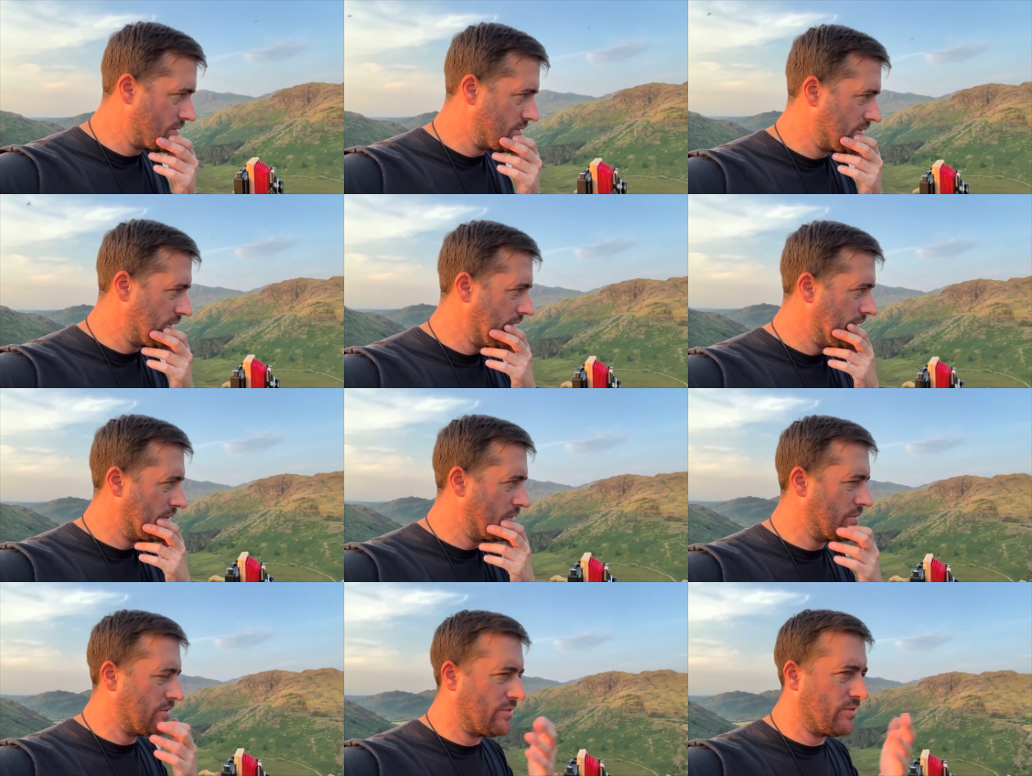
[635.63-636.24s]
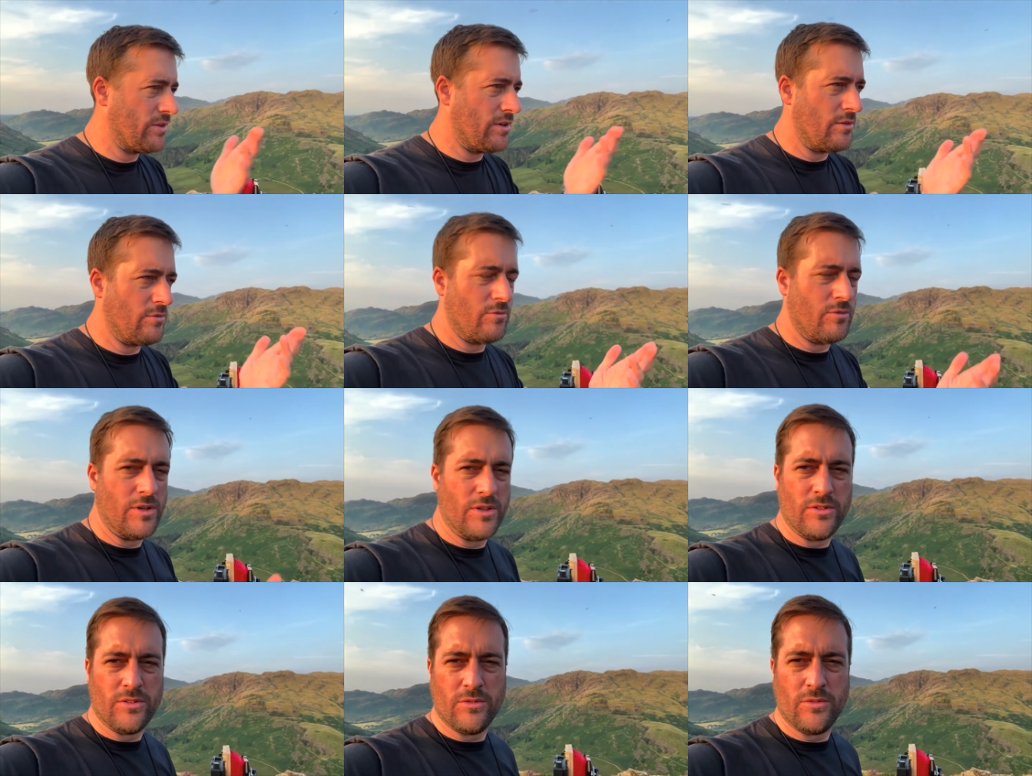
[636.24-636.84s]
because the sun had
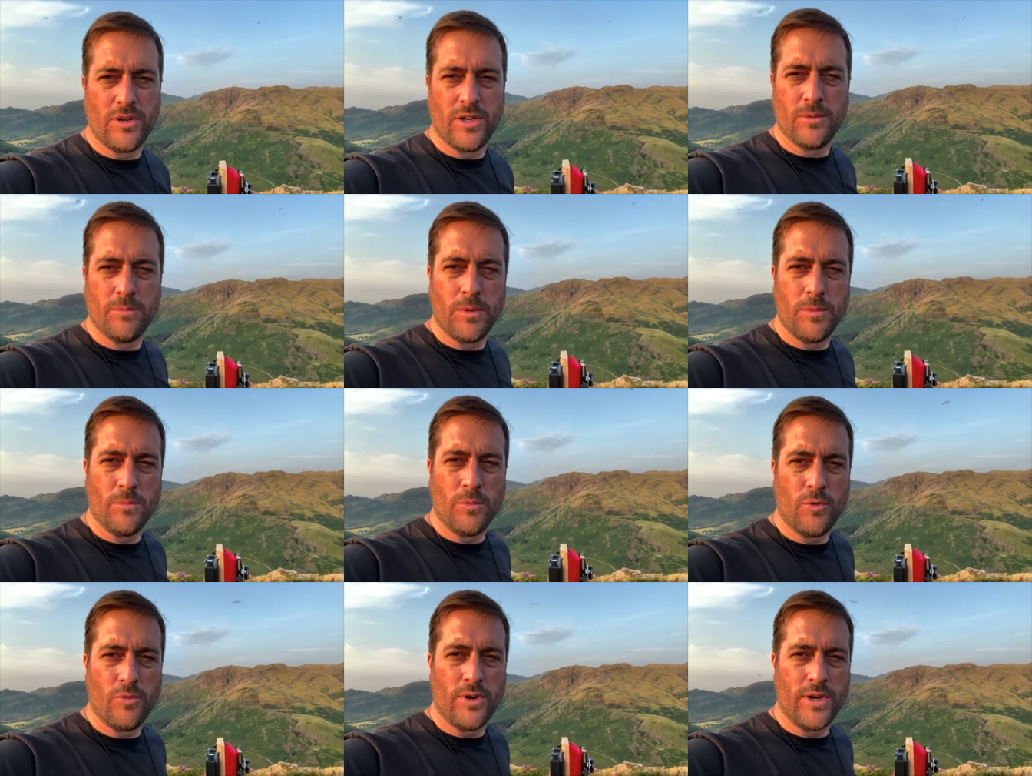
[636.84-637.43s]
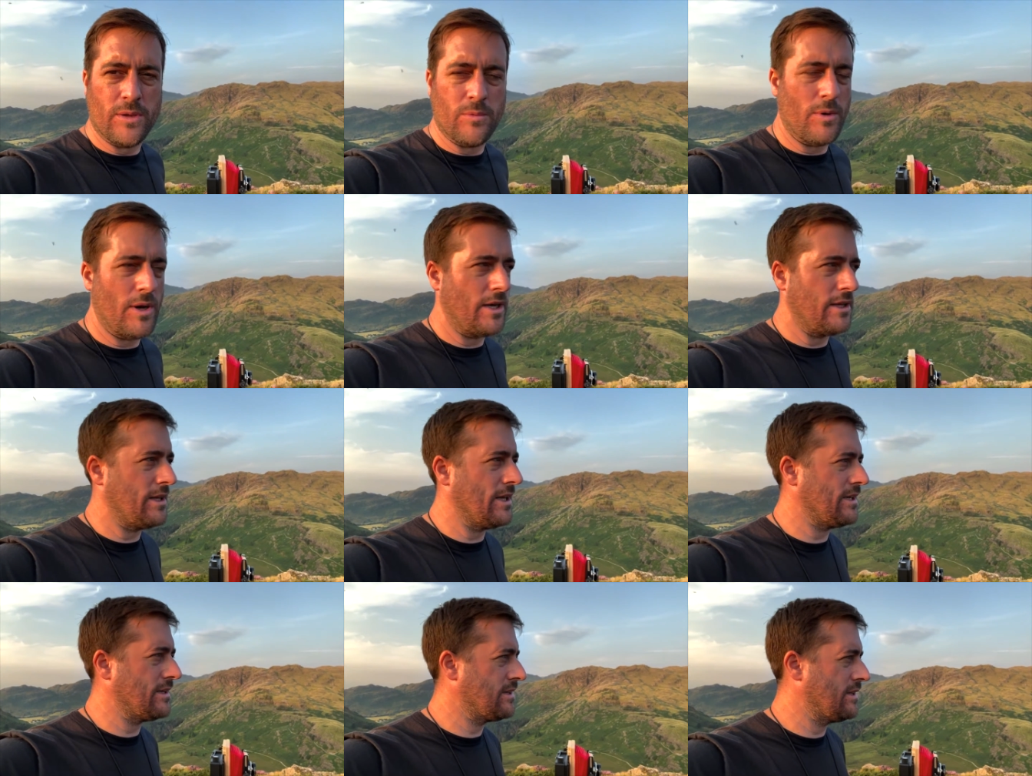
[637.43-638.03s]
risen a little bit more anyway,
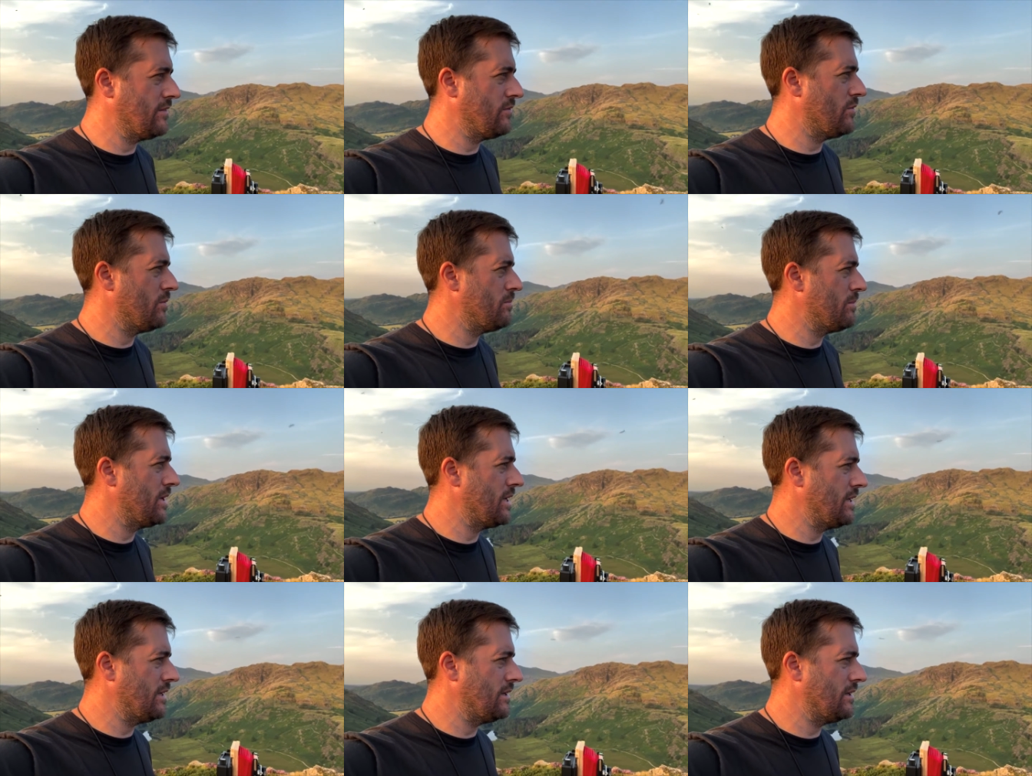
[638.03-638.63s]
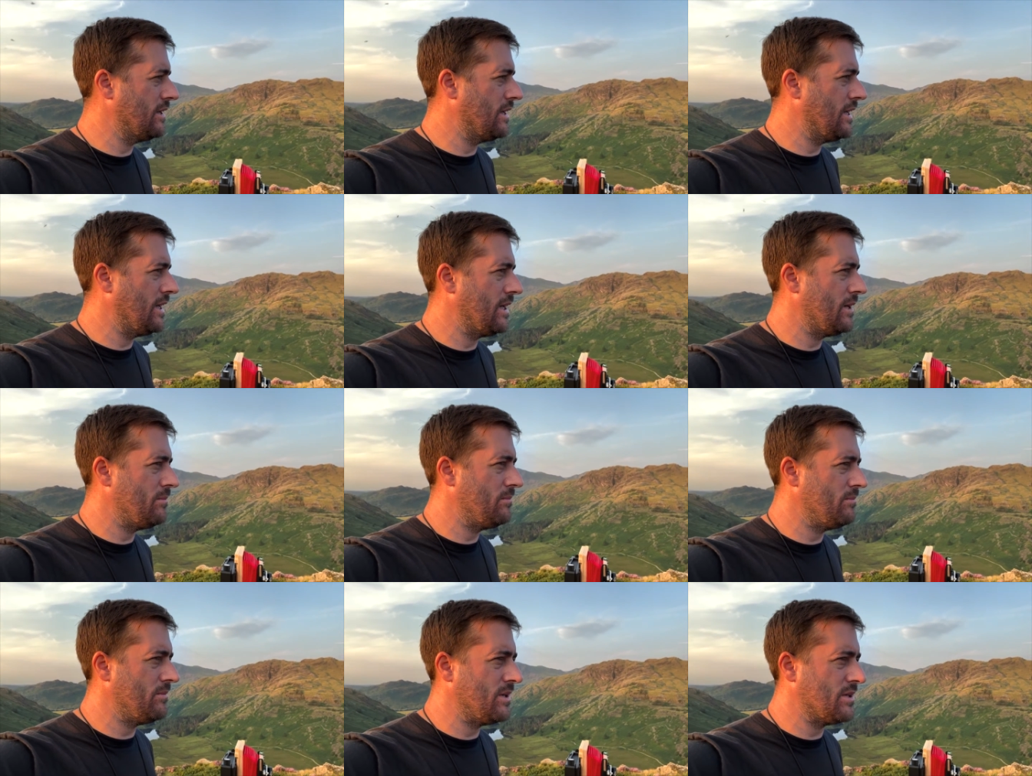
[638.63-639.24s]
that given me
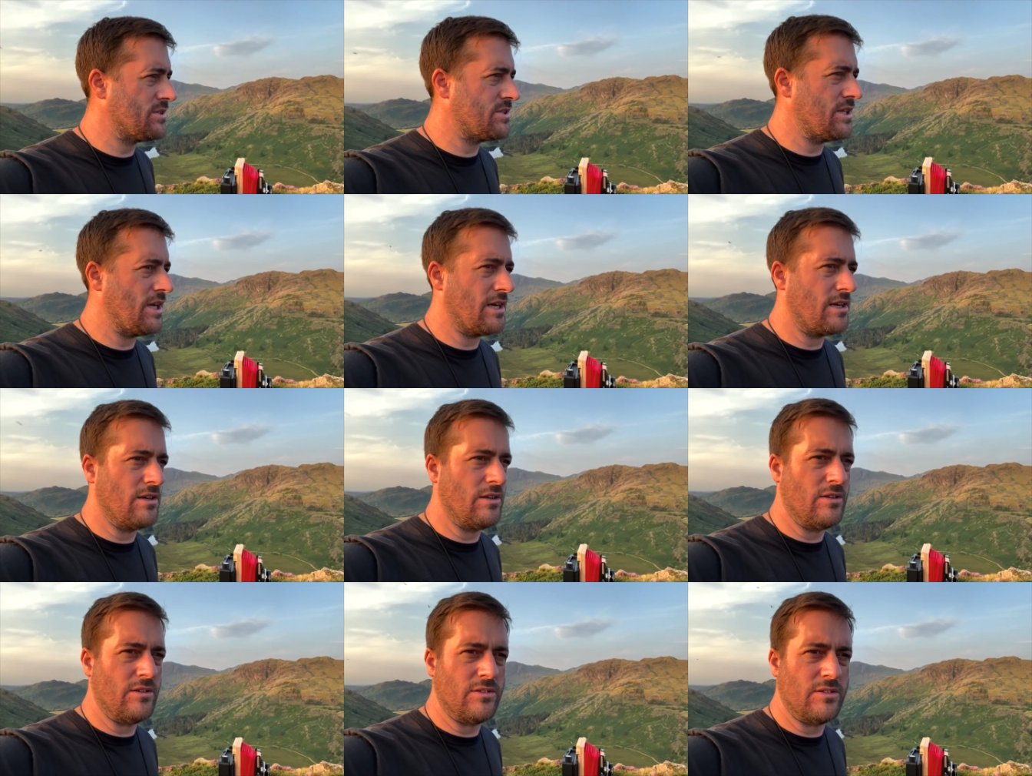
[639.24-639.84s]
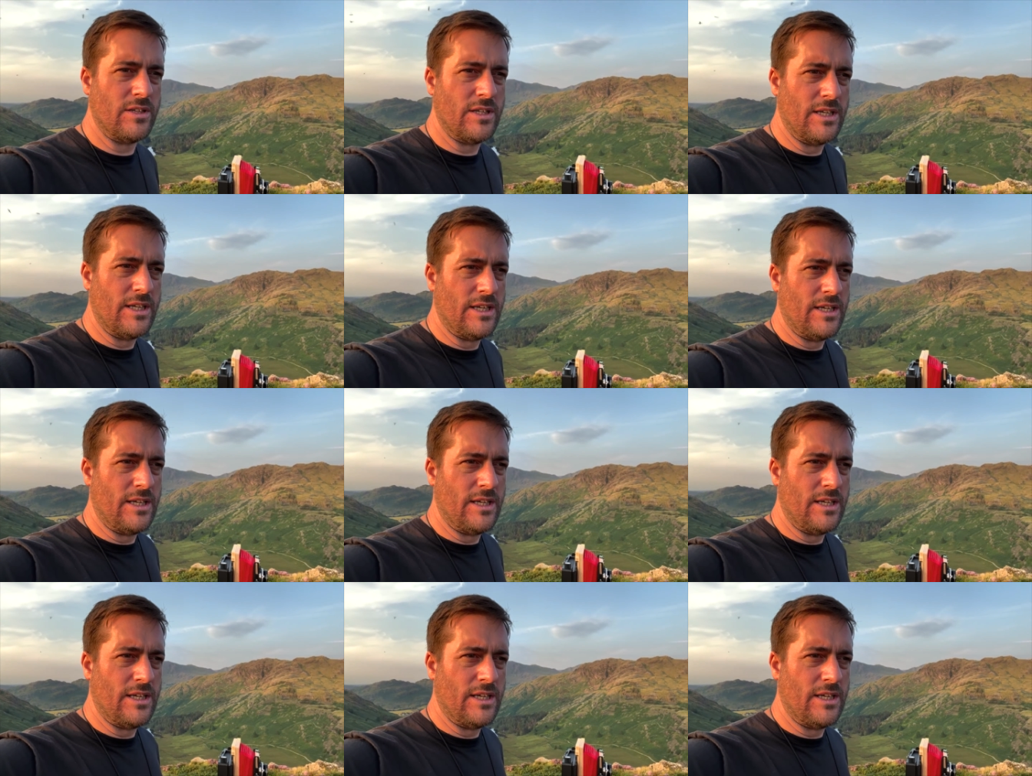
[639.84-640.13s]
a second,